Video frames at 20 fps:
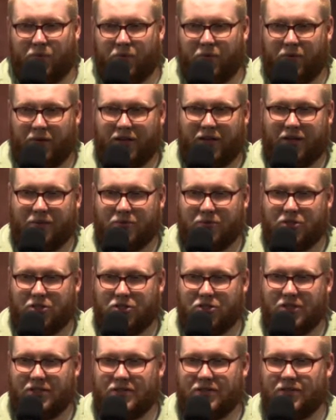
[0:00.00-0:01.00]
when it comes to
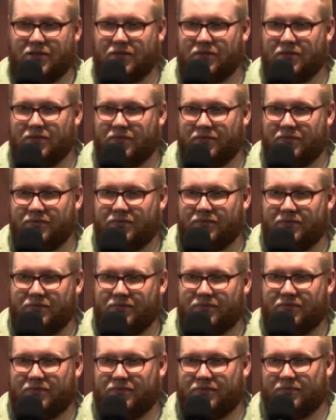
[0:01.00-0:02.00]
jesus
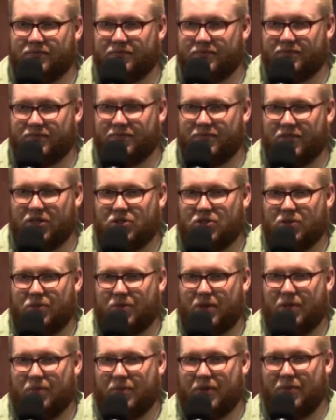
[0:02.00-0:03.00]
it should
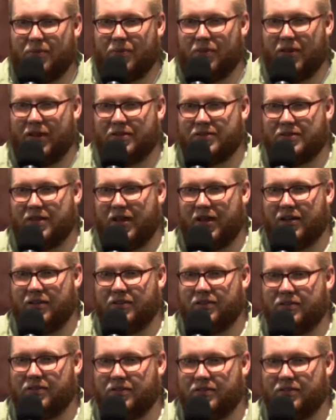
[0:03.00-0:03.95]
be the people outside